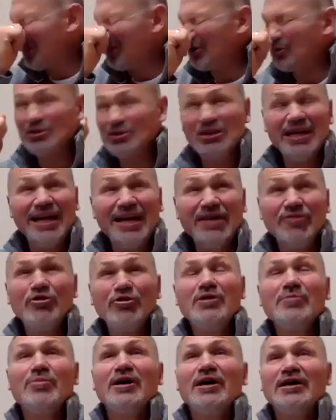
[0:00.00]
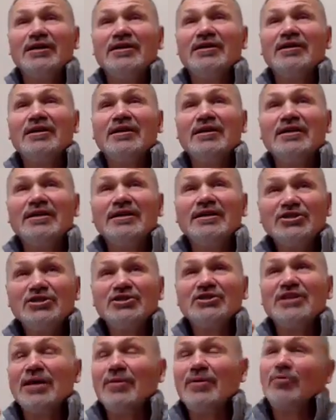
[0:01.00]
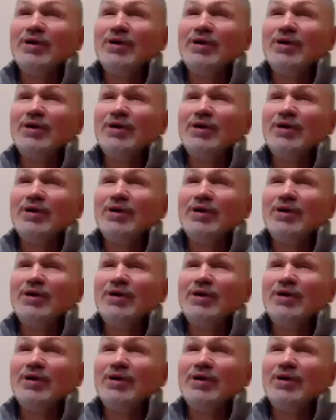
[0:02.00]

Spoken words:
out to everybody. Let's just stop.